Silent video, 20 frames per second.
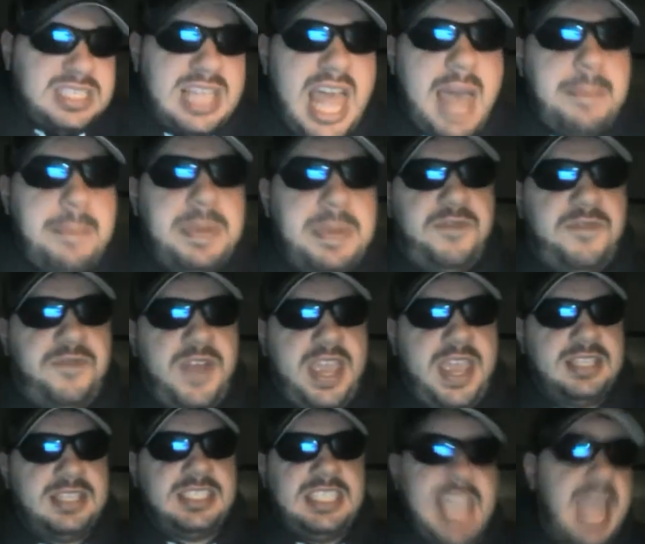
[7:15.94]
slap in the
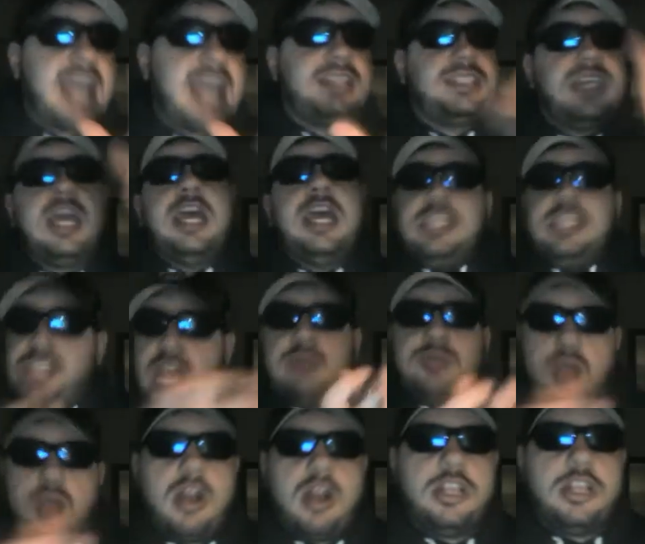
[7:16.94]
face. Yes,
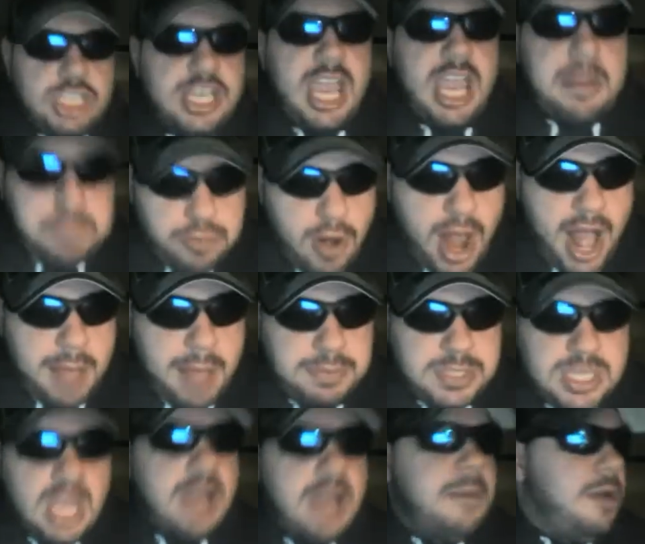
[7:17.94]
James Harden should get
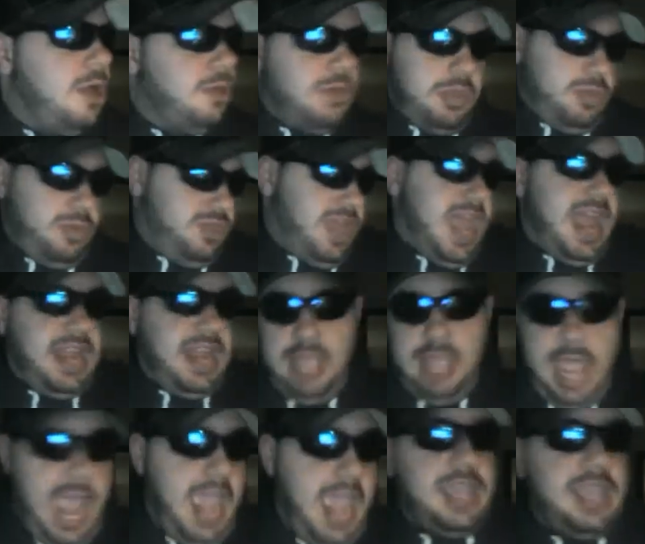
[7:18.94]
props that
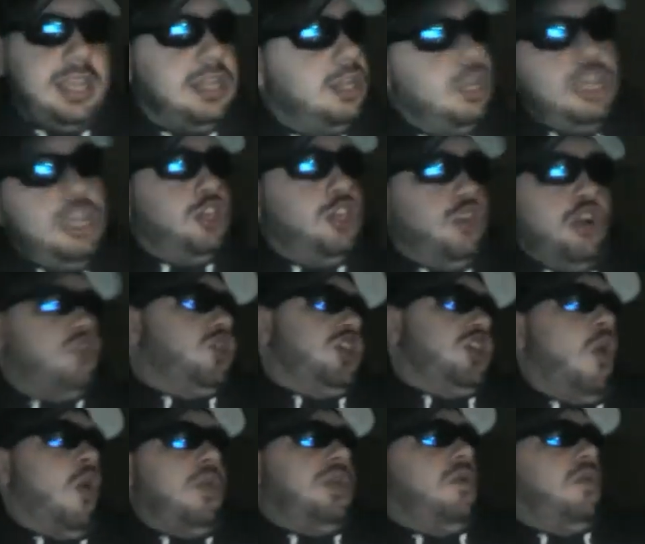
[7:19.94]
hey, you're
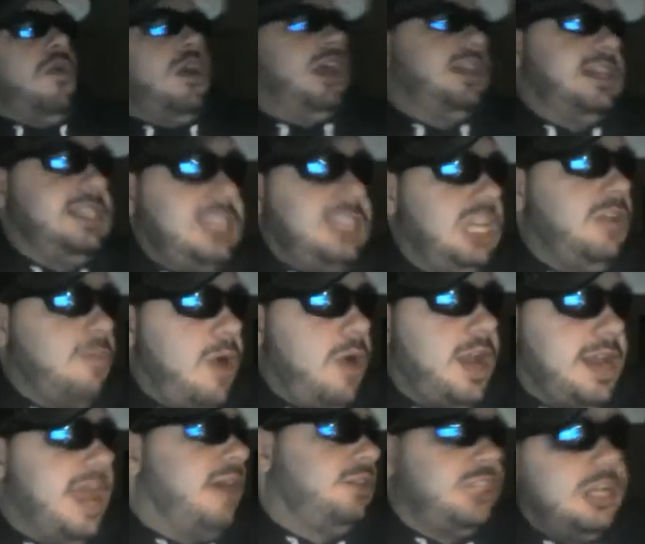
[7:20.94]
the only one on the team
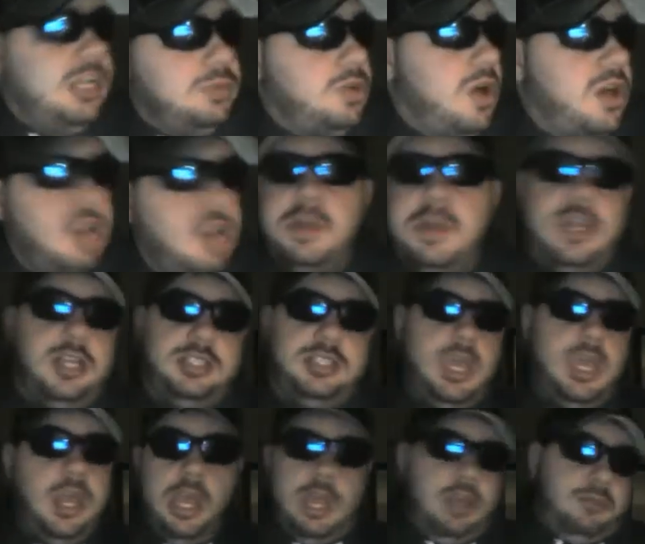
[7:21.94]
right now, James Harden, because
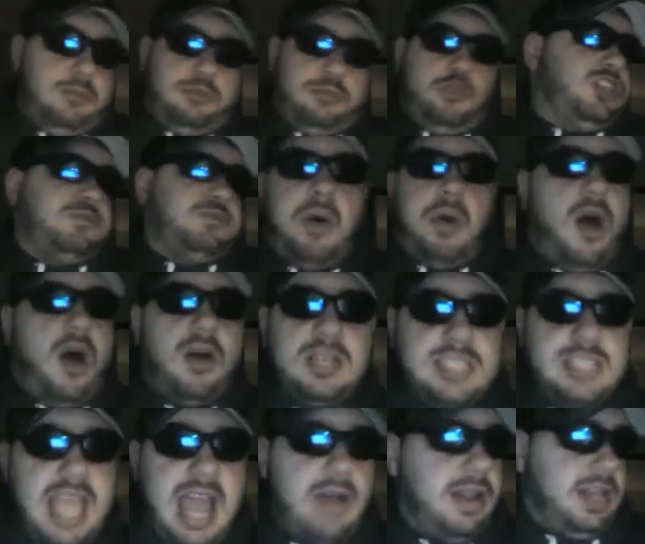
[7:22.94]
Chris Paul
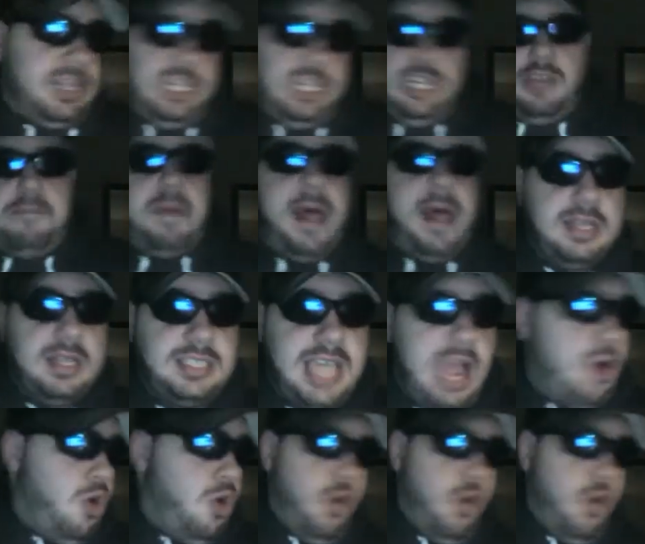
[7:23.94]
is out and Clint Capela is out.